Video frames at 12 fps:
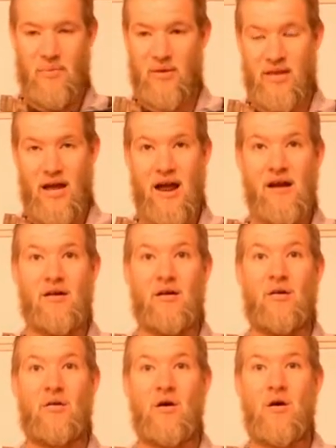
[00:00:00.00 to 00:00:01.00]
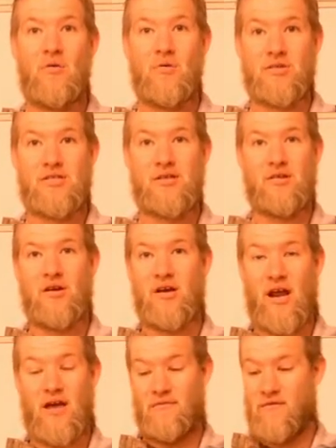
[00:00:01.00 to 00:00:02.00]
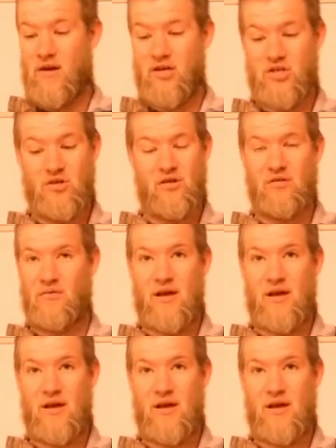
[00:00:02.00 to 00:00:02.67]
but the arrow was still good. I finished shooting the